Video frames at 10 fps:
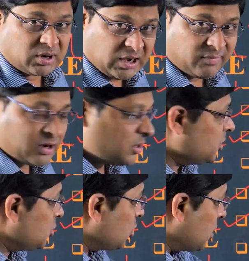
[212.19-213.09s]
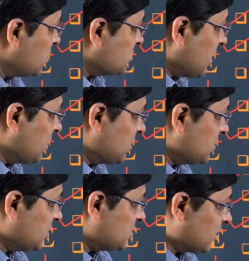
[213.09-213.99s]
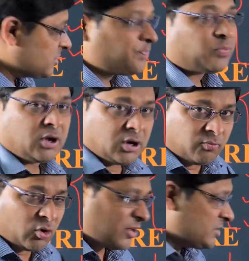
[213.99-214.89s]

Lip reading: relevant to understand these things. For